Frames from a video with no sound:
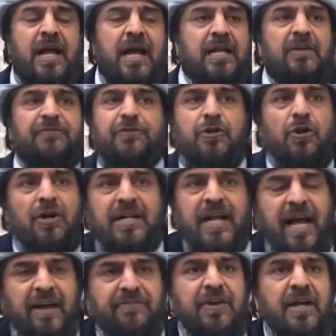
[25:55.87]
and if you don't
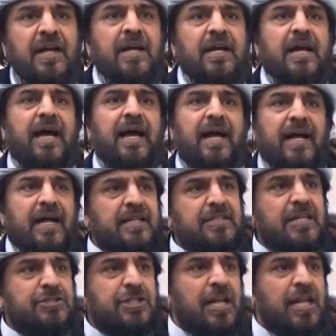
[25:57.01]
have the